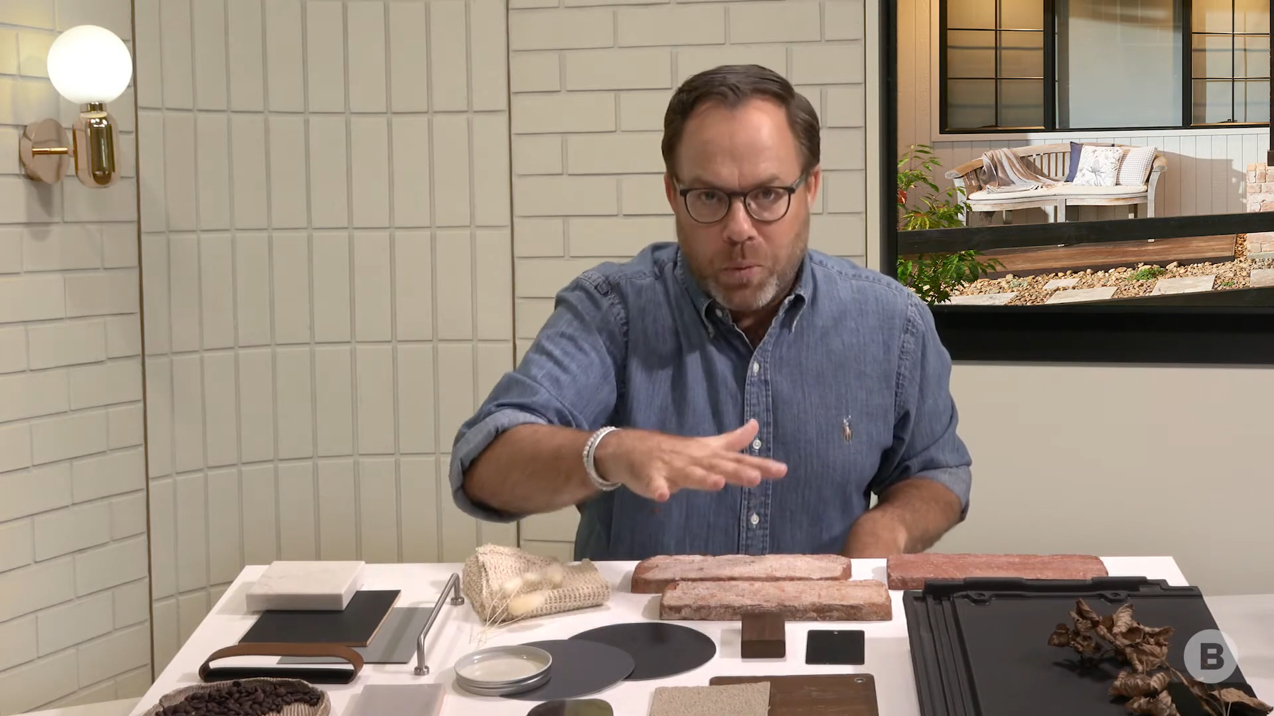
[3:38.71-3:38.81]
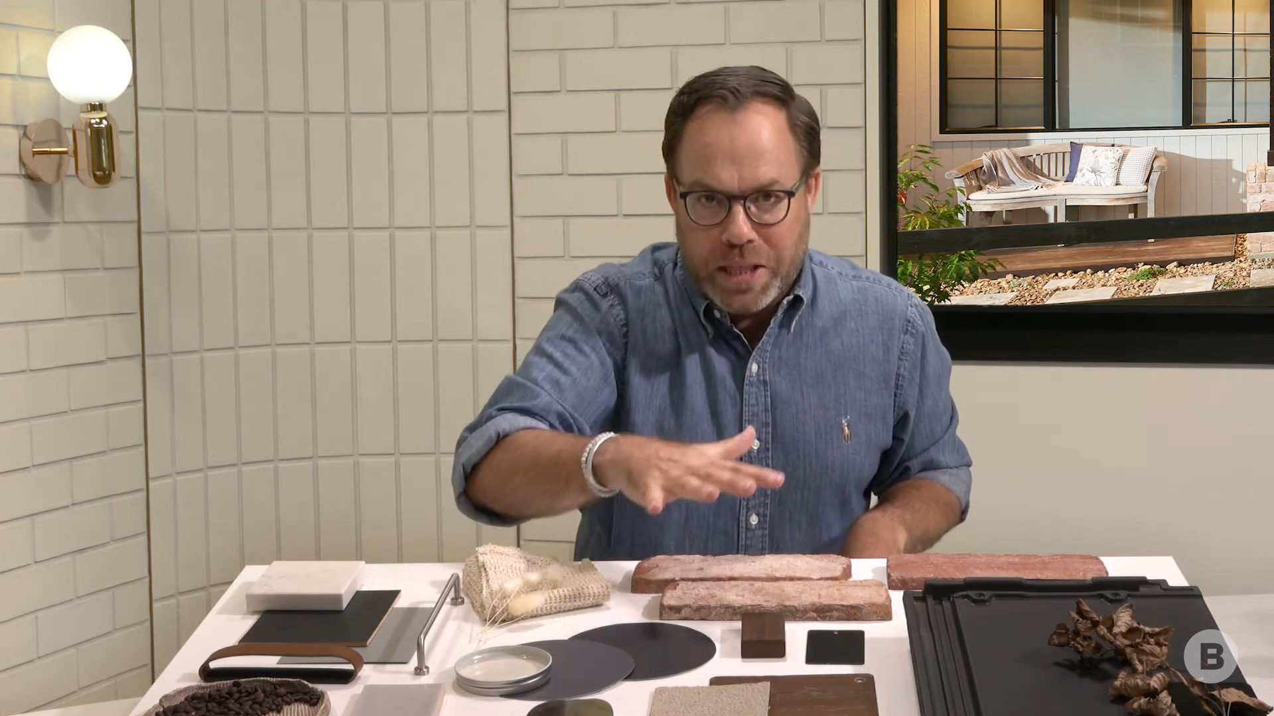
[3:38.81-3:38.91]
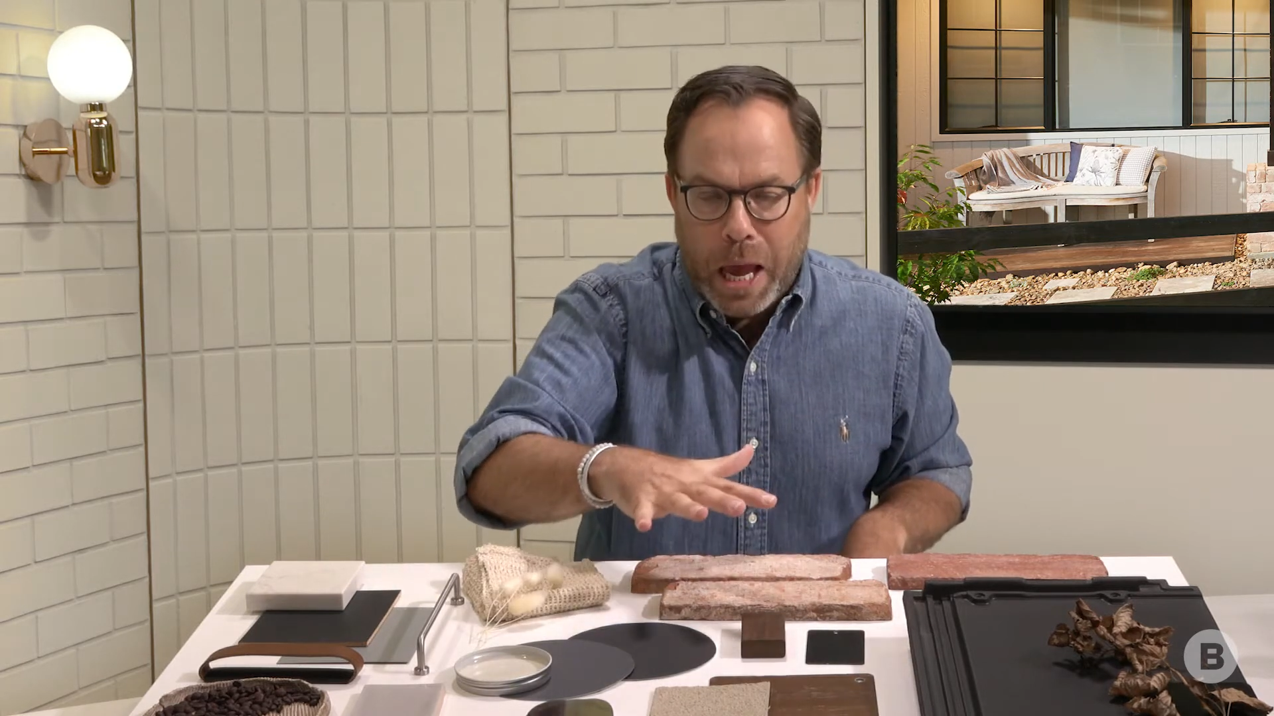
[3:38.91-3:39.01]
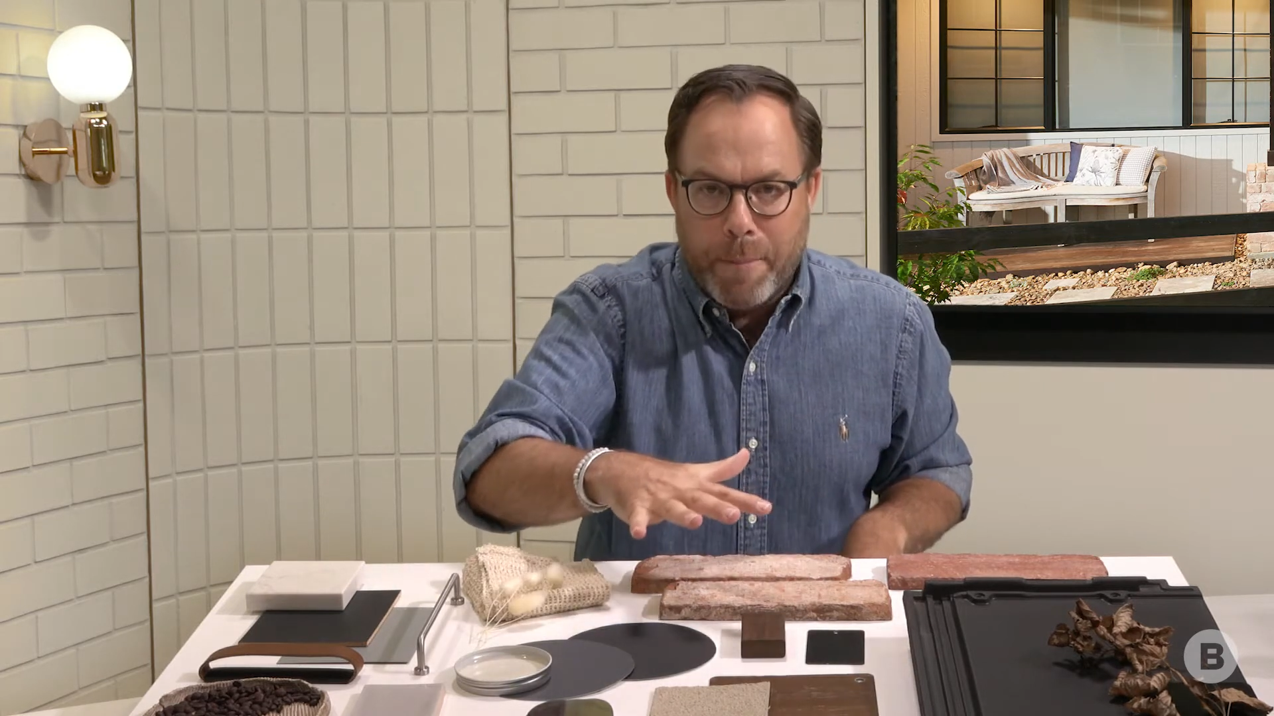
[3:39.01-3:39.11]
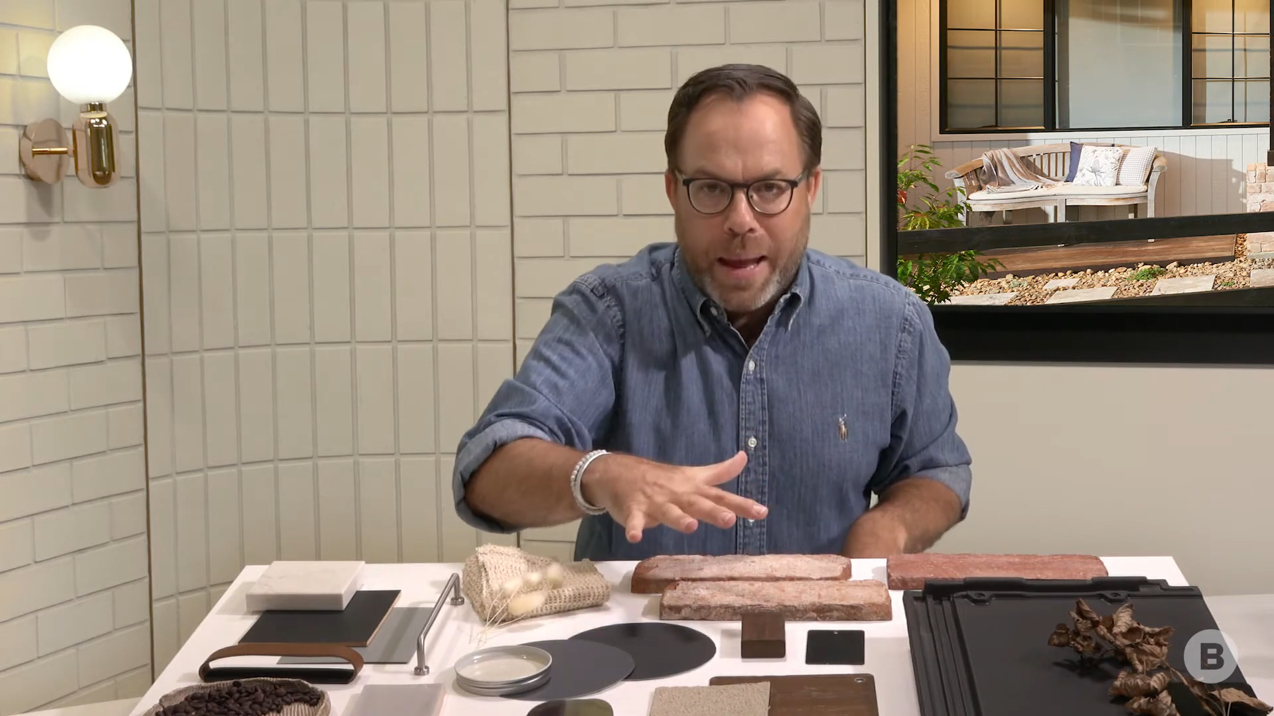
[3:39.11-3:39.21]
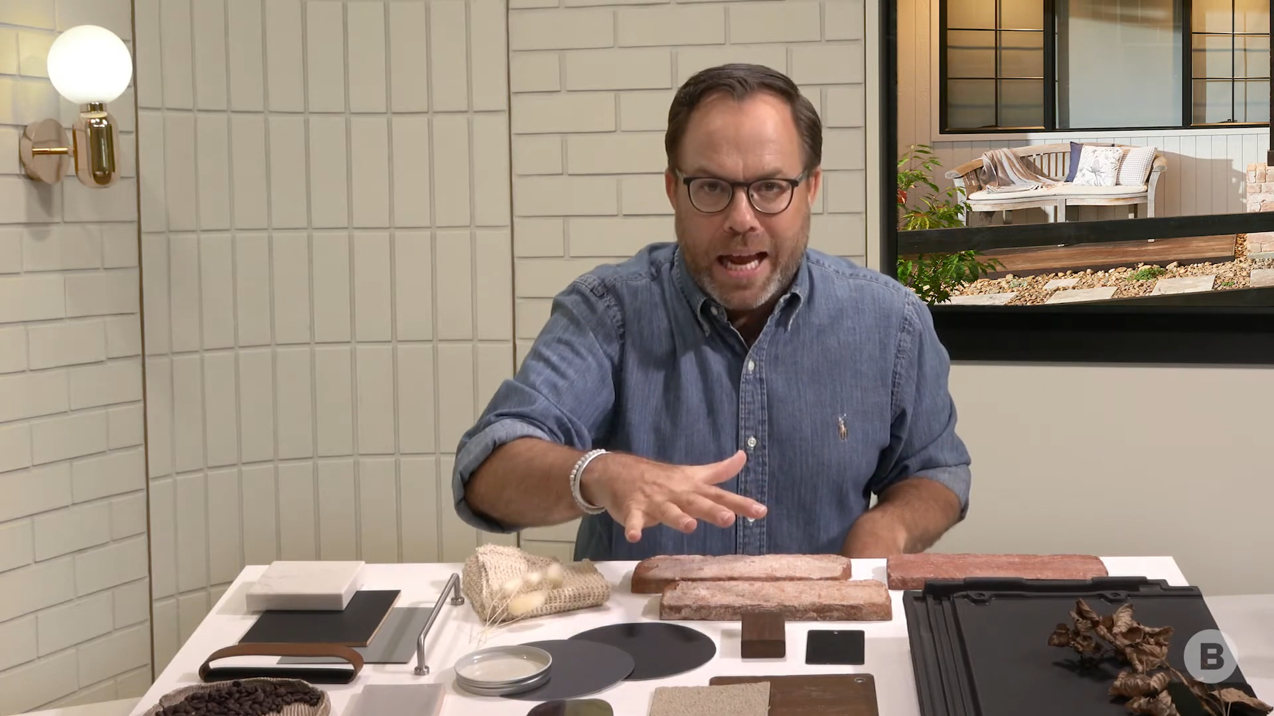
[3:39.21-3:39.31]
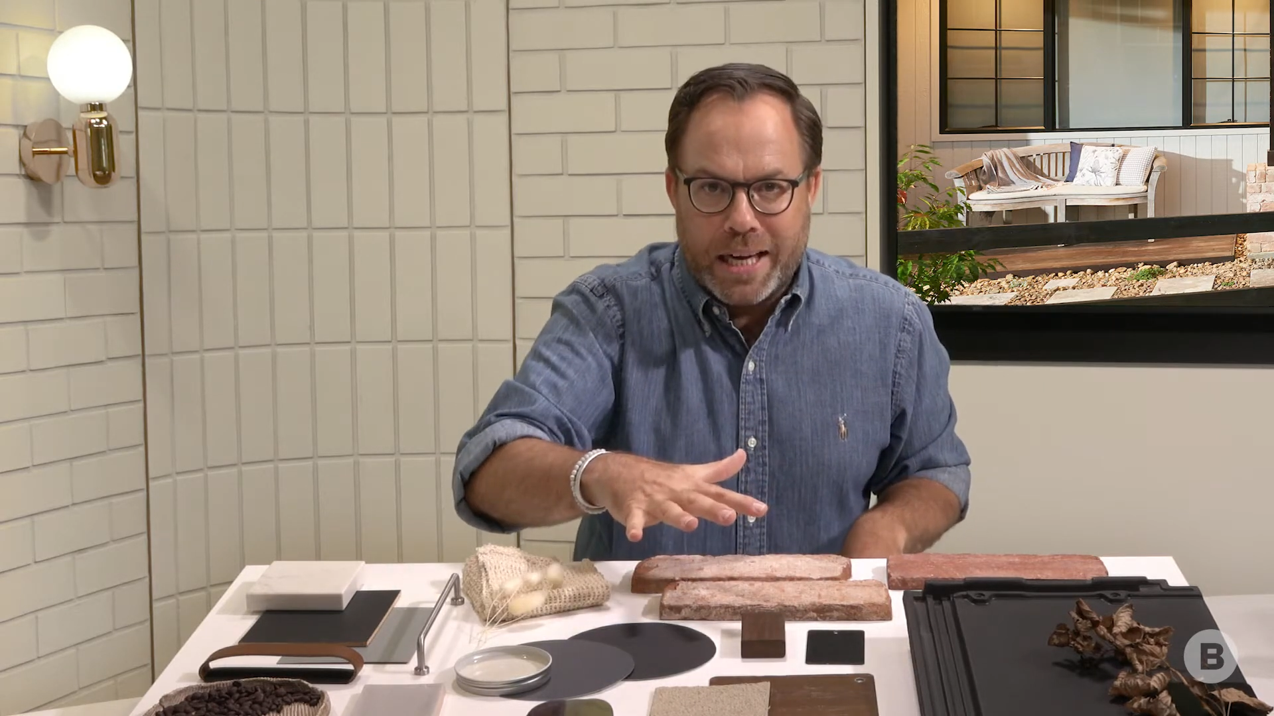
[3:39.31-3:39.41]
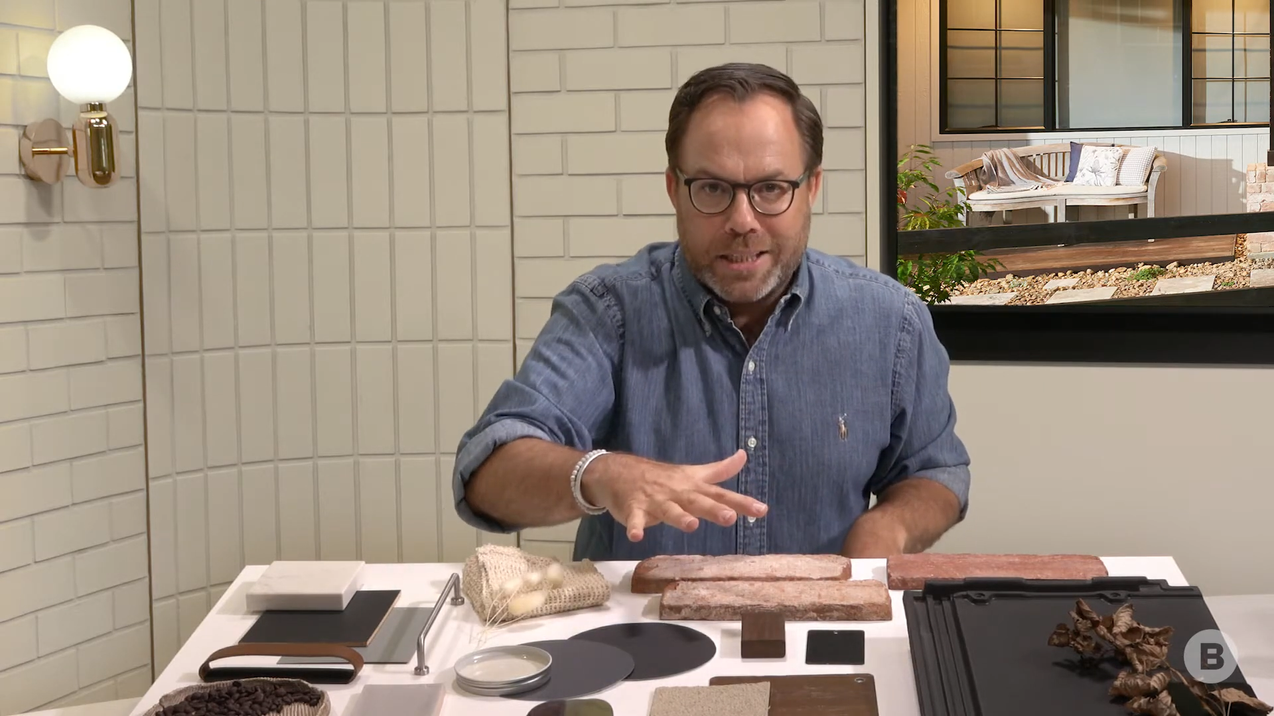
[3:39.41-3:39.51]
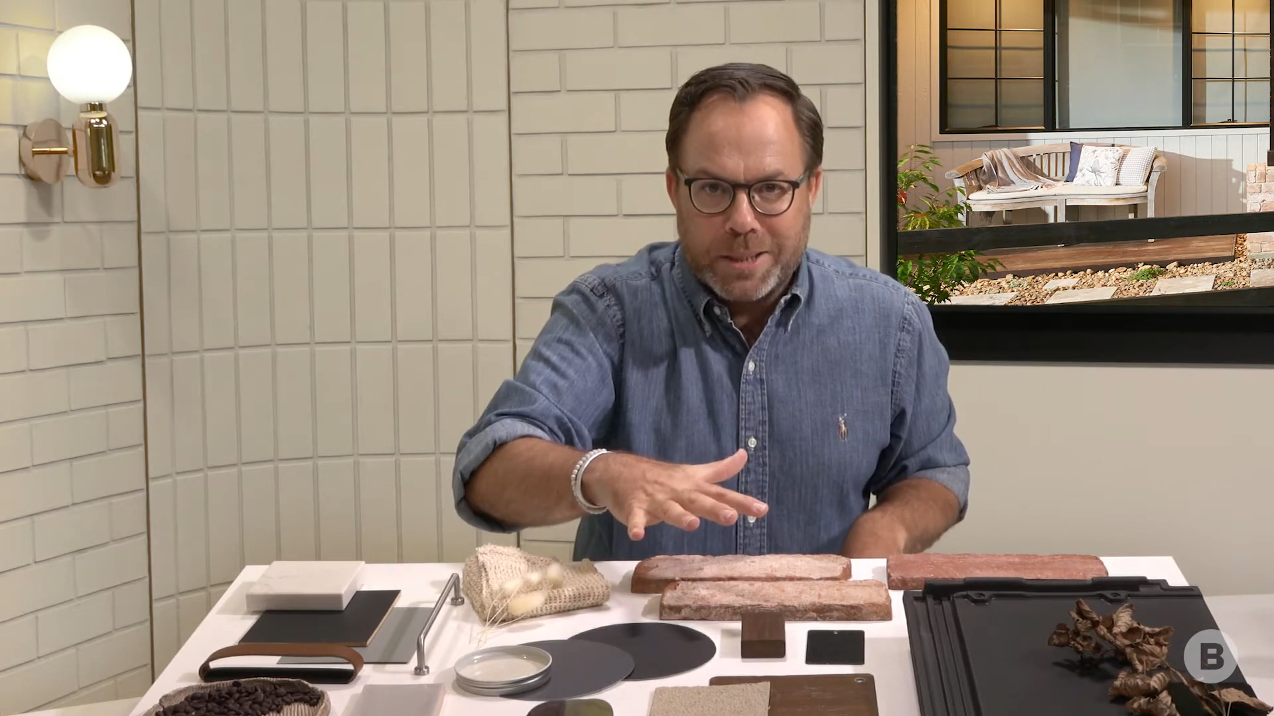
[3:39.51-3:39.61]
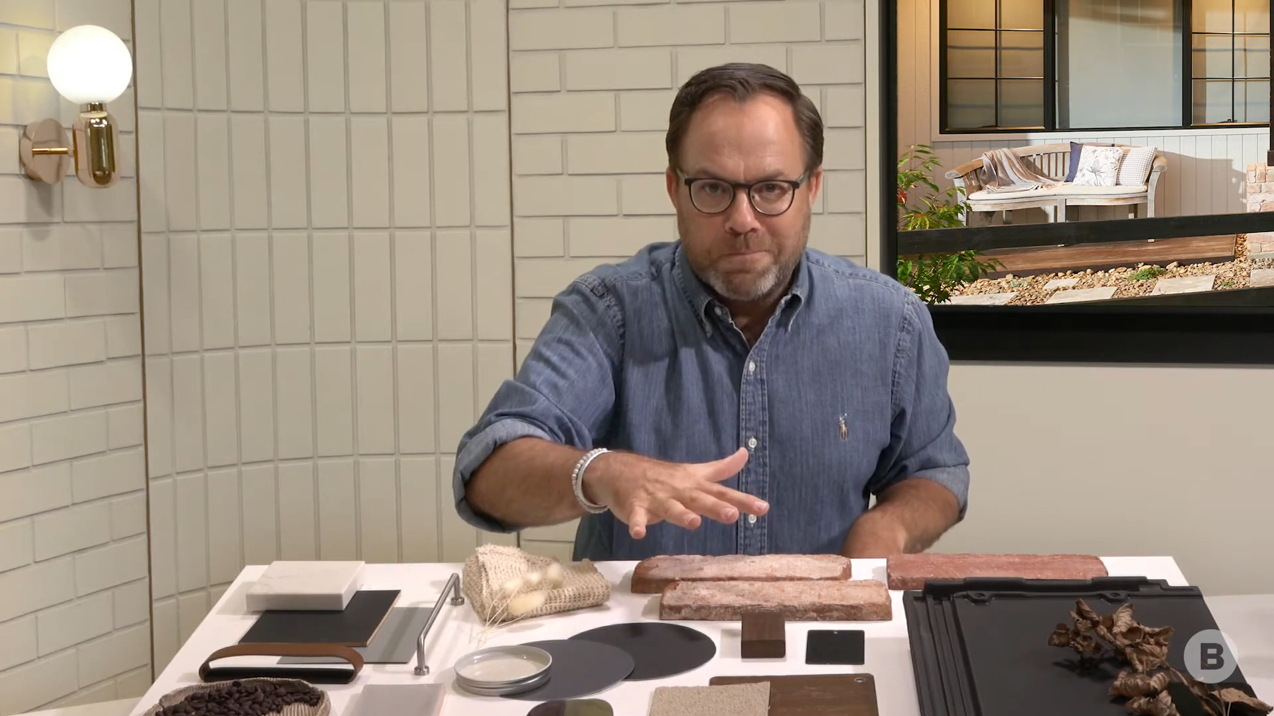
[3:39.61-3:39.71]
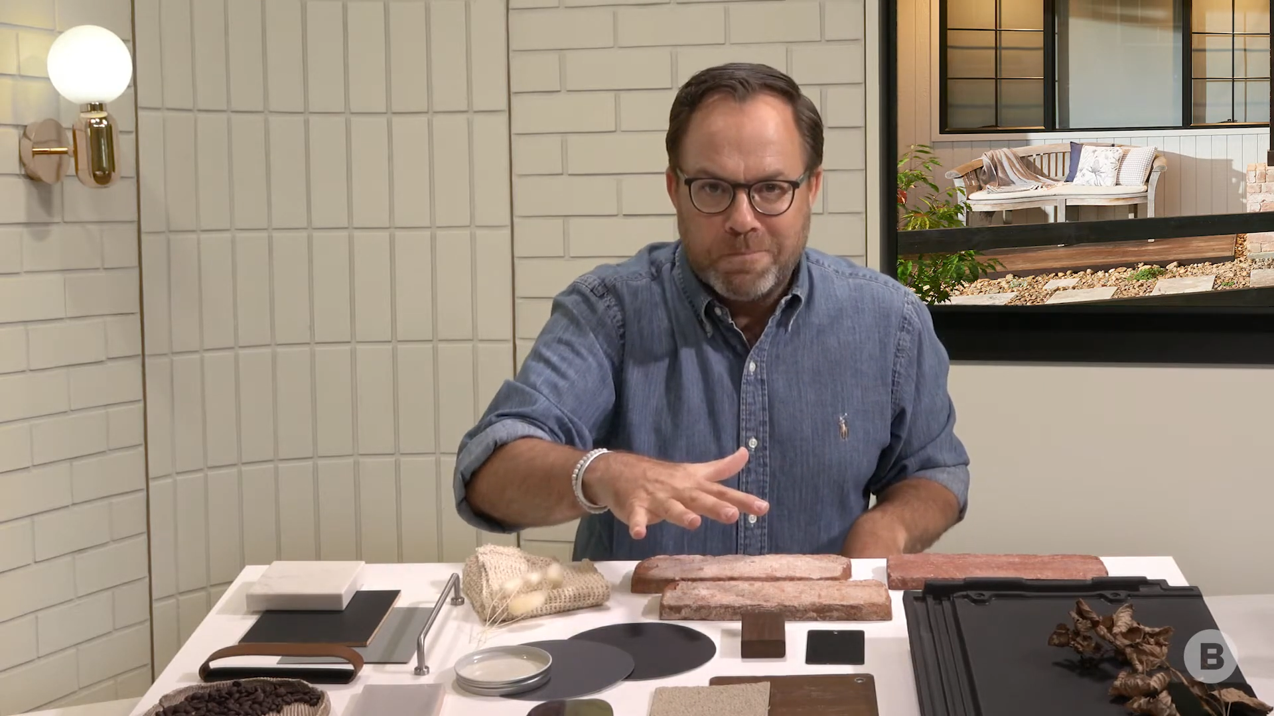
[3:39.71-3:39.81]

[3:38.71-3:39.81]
with our palette.